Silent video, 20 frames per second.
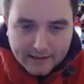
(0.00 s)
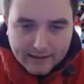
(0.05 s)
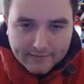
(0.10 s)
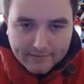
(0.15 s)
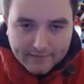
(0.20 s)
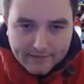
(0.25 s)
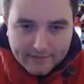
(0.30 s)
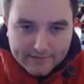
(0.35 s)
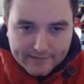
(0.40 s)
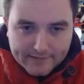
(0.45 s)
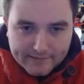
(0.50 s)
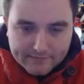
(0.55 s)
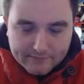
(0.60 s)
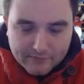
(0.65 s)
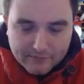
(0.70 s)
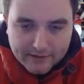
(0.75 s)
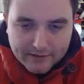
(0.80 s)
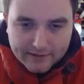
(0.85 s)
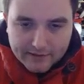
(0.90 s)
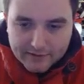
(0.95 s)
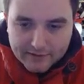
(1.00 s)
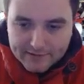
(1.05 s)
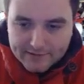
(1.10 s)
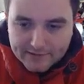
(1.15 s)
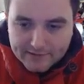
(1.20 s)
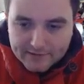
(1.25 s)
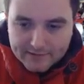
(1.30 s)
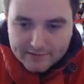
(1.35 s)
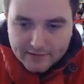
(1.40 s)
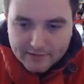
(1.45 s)
and then there's this really
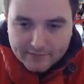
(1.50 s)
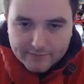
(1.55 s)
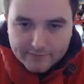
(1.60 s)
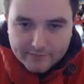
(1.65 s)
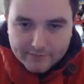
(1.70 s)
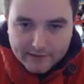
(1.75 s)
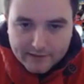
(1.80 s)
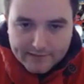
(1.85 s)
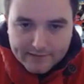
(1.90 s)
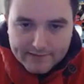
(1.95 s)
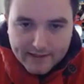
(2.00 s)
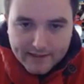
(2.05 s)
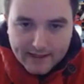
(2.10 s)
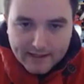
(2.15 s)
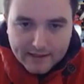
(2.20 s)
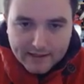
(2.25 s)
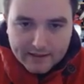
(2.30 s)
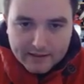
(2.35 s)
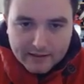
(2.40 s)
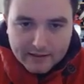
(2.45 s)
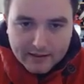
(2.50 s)
nasty discovery attack.